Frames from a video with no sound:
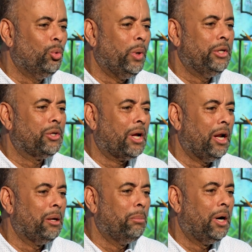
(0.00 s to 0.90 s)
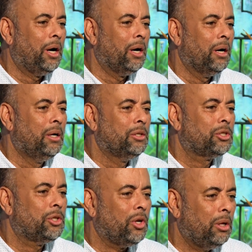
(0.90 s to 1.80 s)
you went to Calabar,
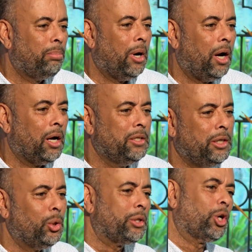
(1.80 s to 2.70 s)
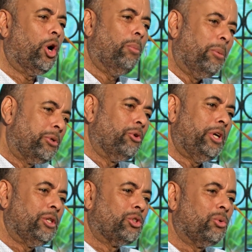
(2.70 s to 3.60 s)
Studley Park, and then you had to come up to
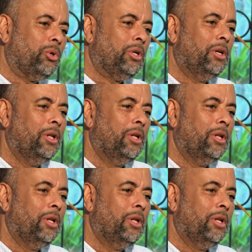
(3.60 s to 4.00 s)
Reddles Road.